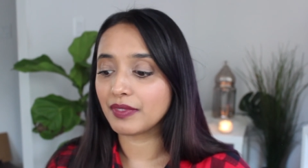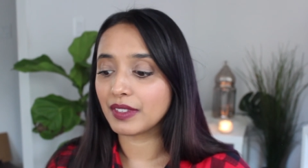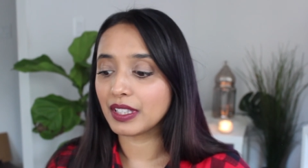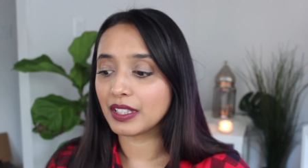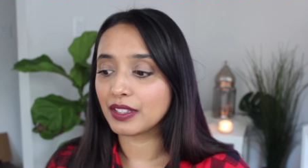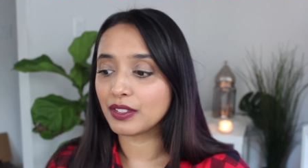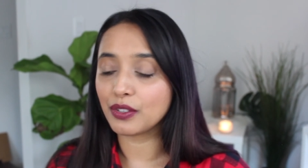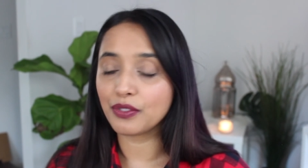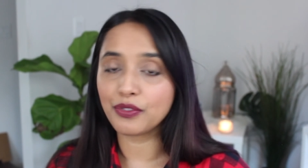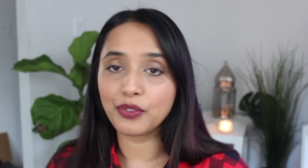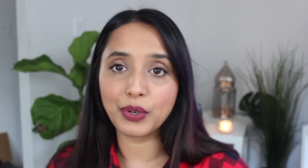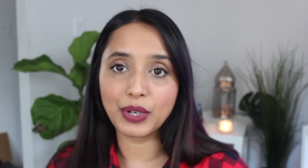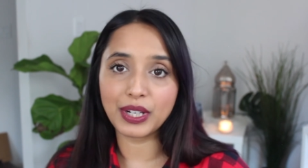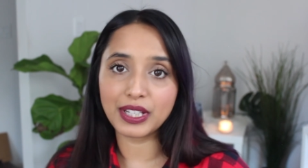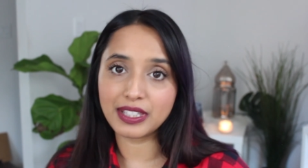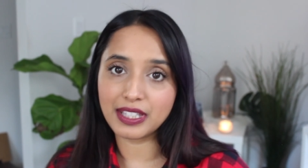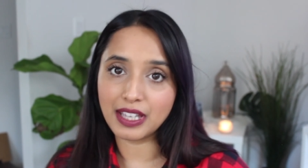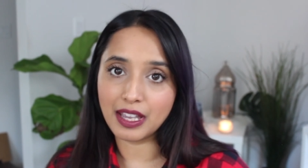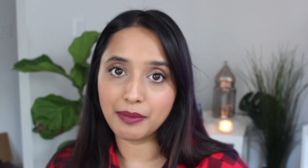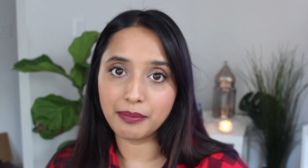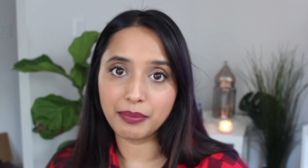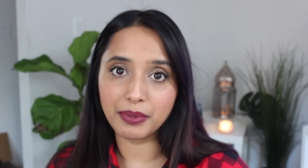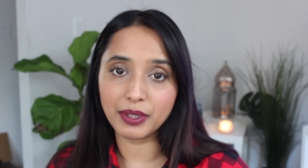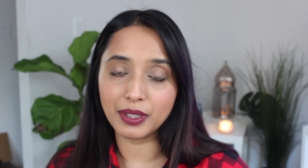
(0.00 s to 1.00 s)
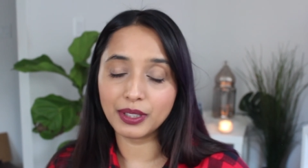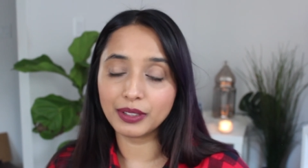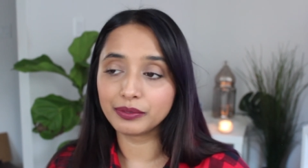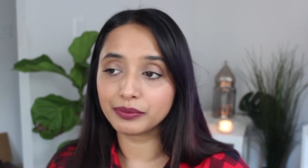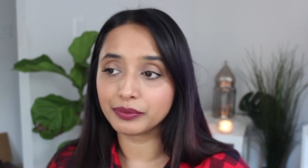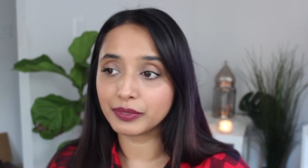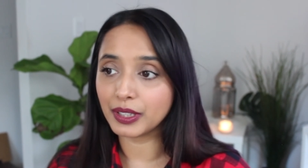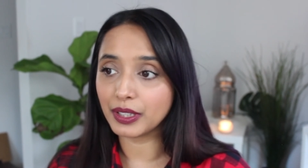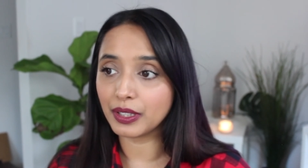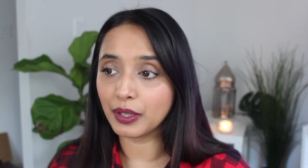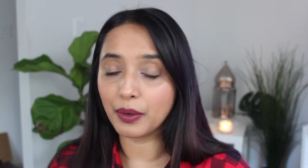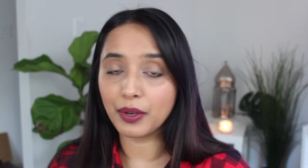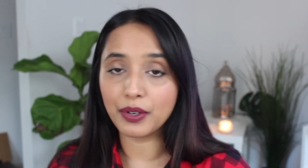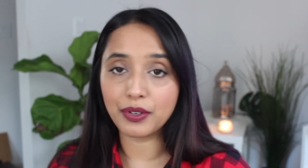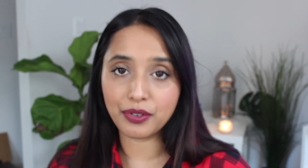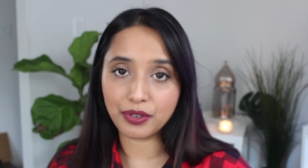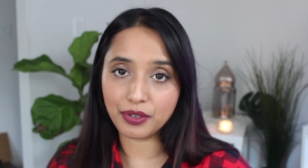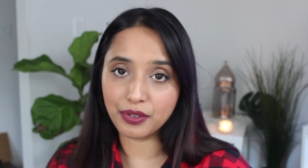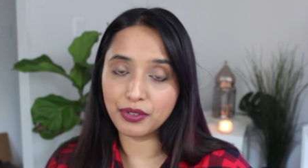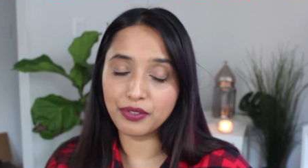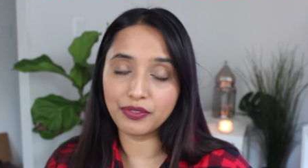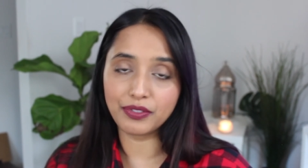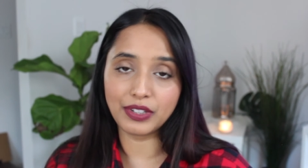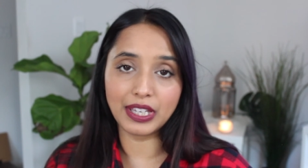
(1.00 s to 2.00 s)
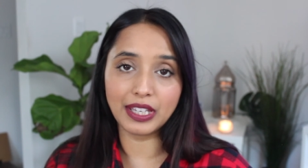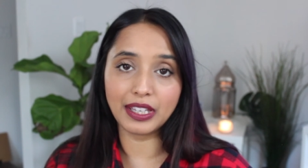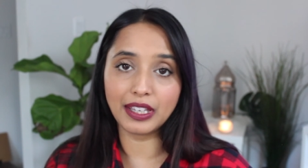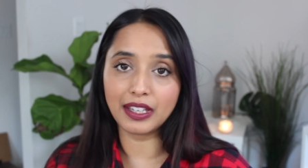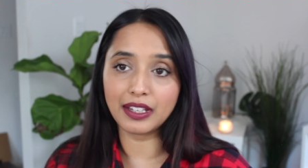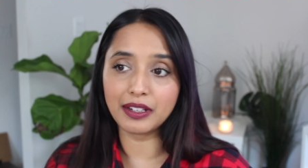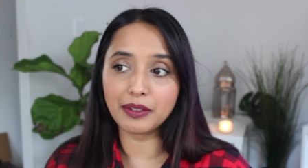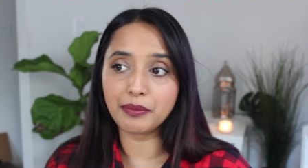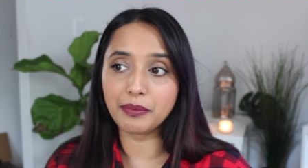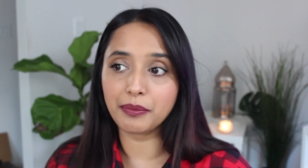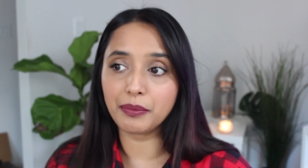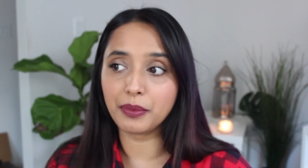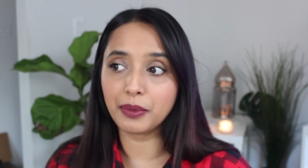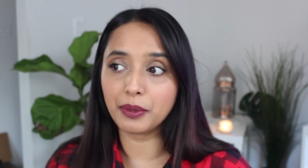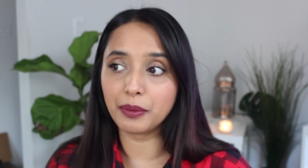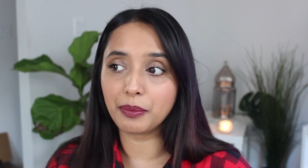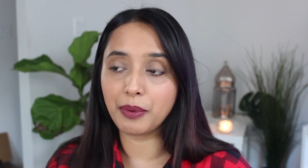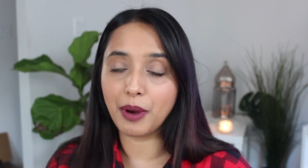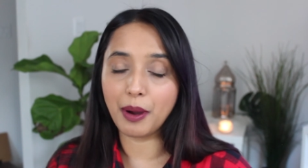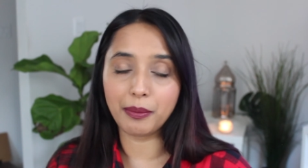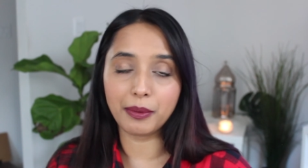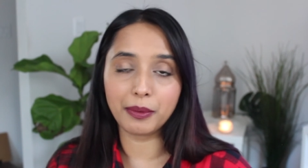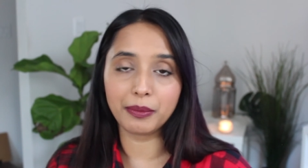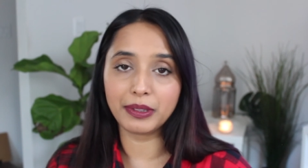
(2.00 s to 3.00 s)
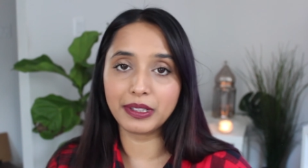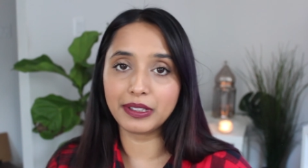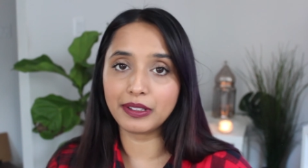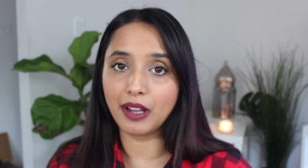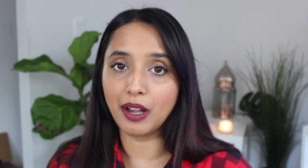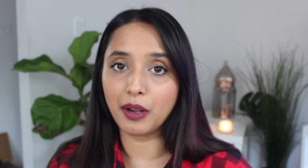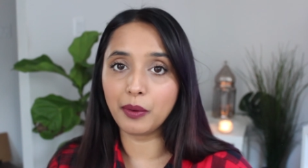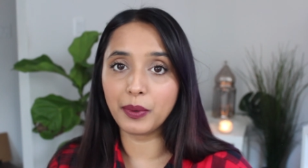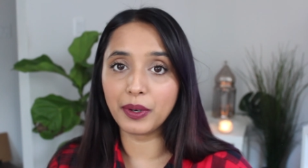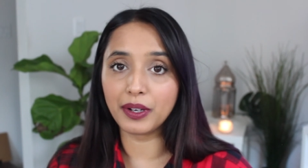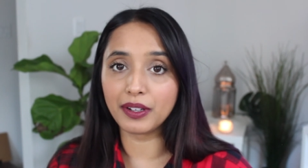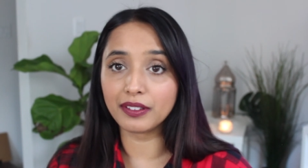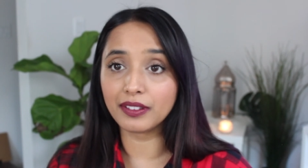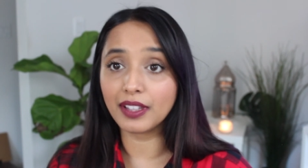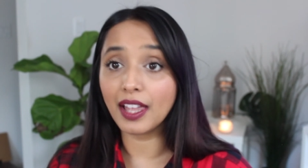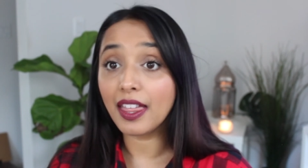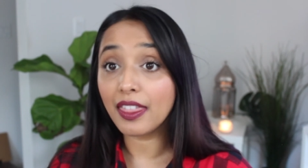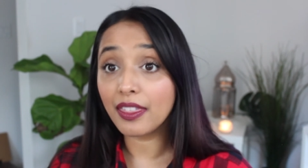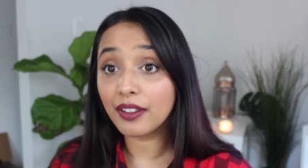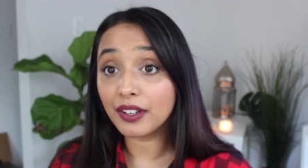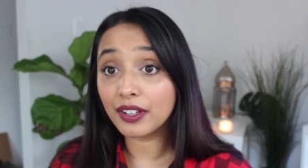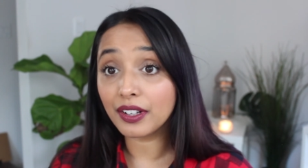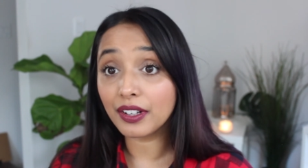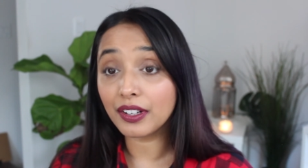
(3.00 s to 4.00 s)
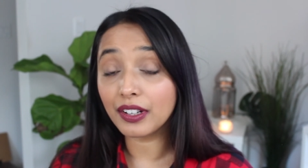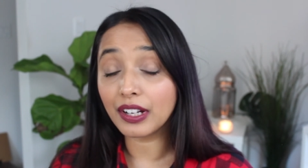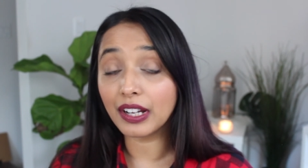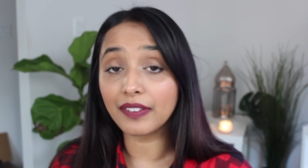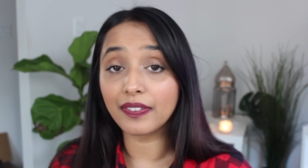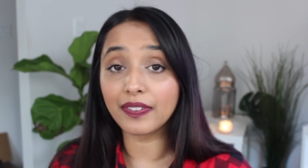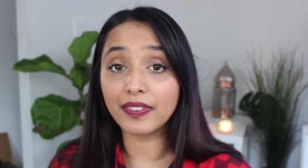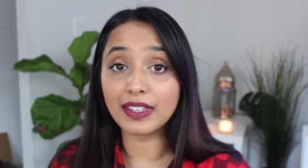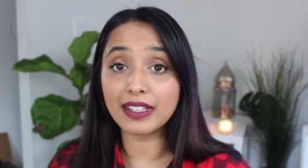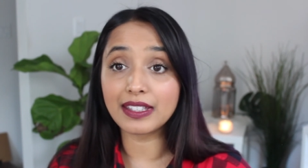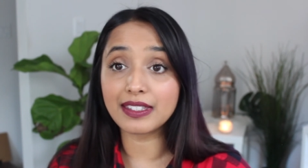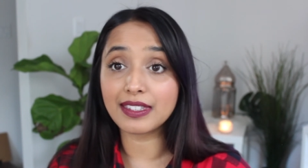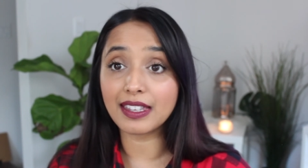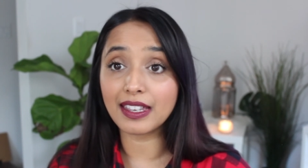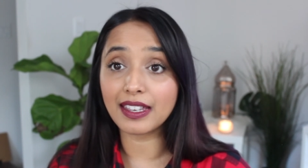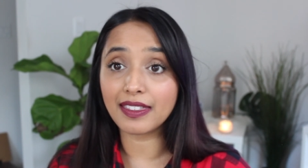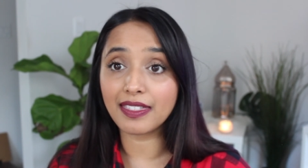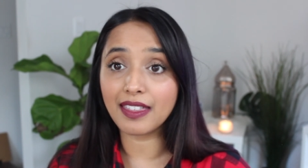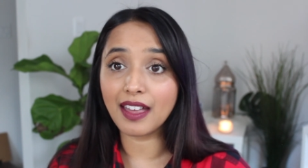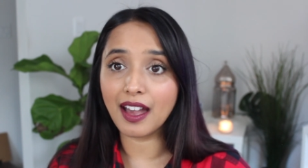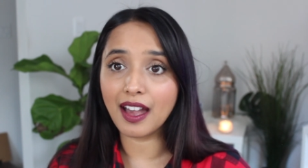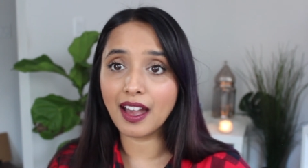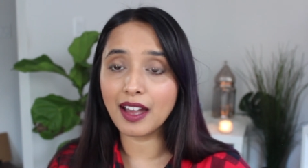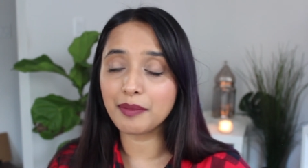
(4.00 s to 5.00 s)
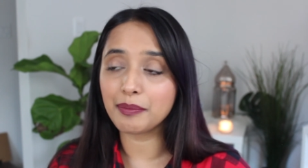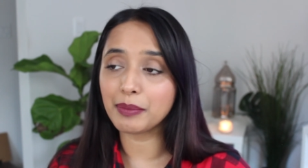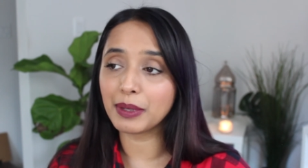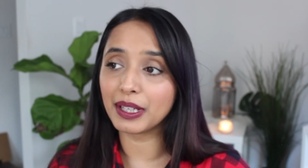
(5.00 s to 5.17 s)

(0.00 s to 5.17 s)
so for example, you know, a true vegan will probably not wear leather and things like that.